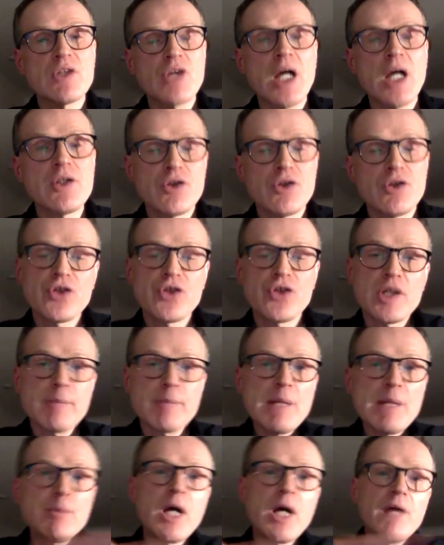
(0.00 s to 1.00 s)
do you
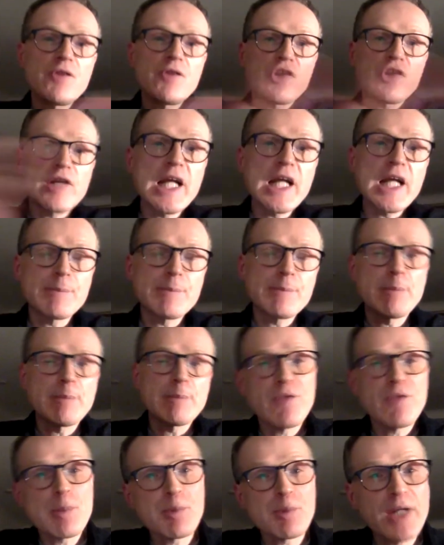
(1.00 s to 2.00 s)
remember I had the slide up
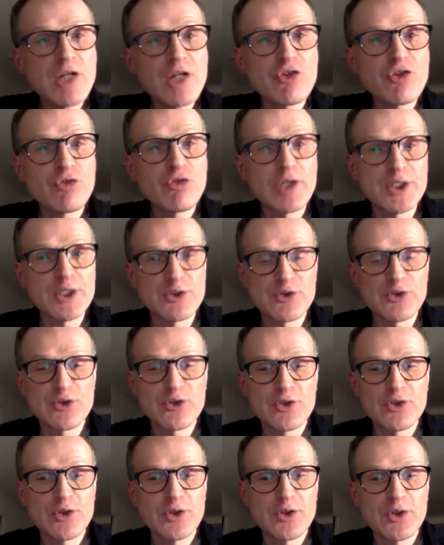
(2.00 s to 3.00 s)
about the press
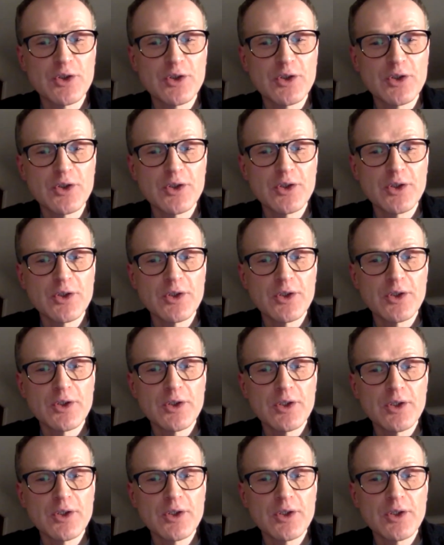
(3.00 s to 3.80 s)
release? Yeah.